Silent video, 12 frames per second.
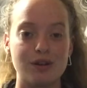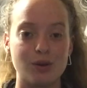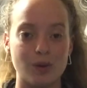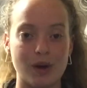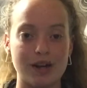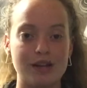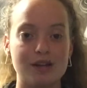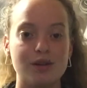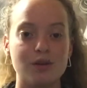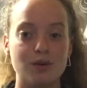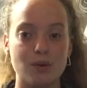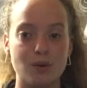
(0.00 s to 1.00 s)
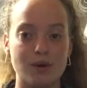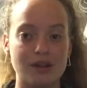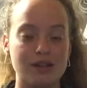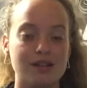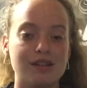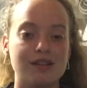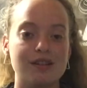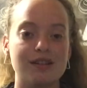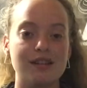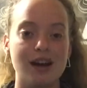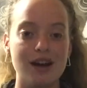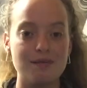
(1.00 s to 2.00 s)
credit course does
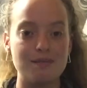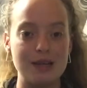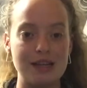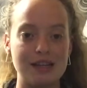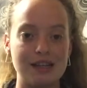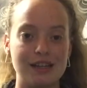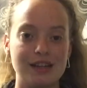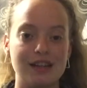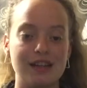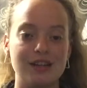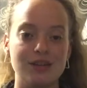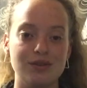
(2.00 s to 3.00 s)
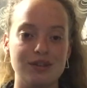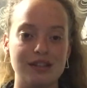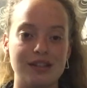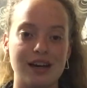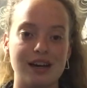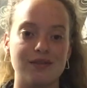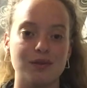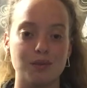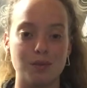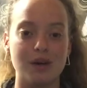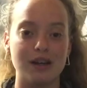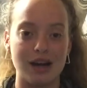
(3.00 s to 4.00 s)
not mean that you just have
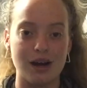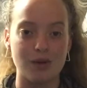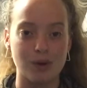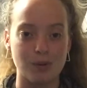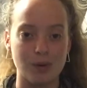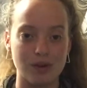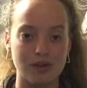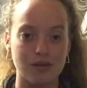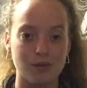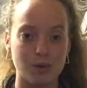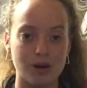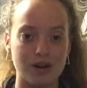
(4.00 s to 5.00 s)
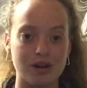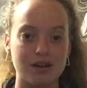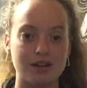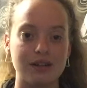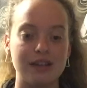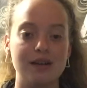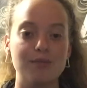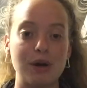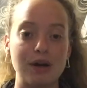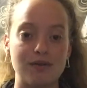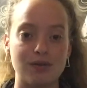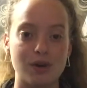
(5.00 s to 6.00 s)
1 hour worth of work like it
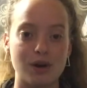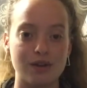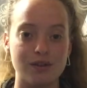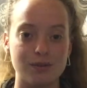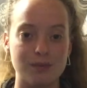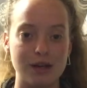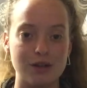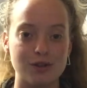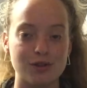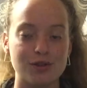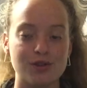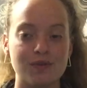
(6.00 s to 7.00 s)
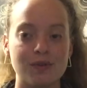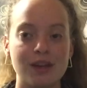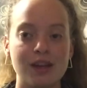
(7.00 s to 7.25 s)
might for other majors.